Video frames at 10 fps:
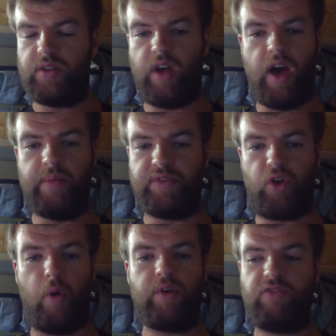So
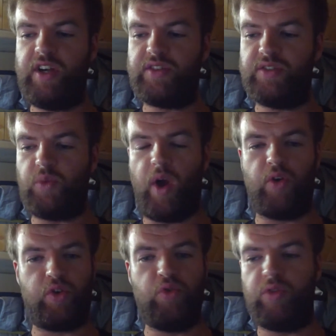common reasons why your
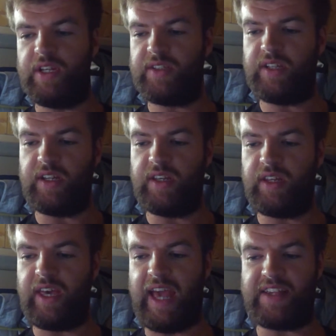Google listing
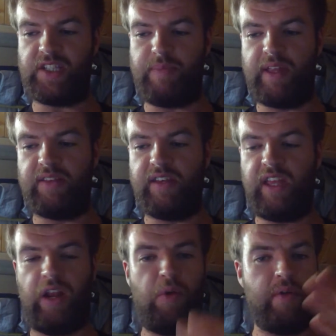can get suspended
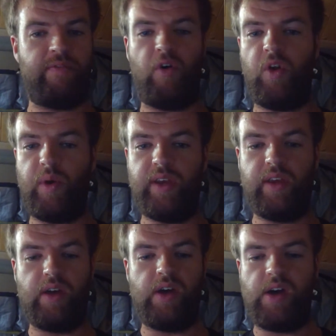include the following.
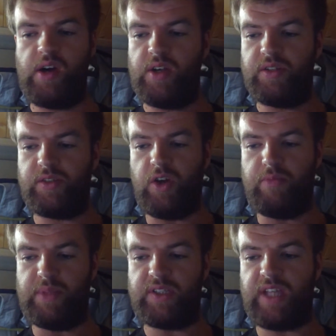So
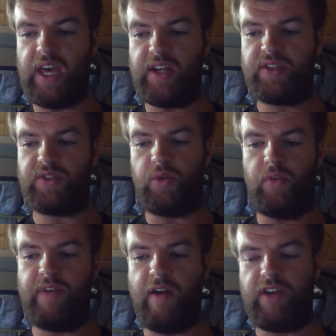mistakes or
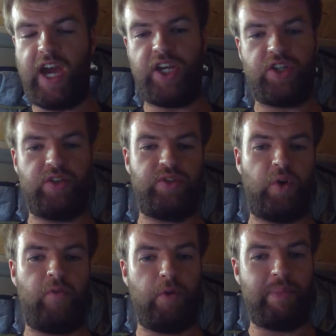variations
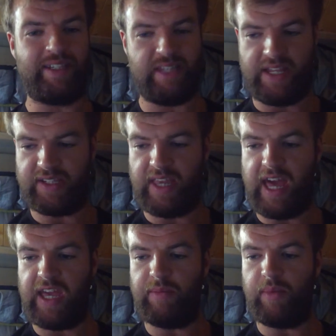of your business
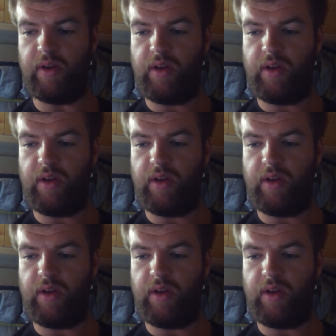name,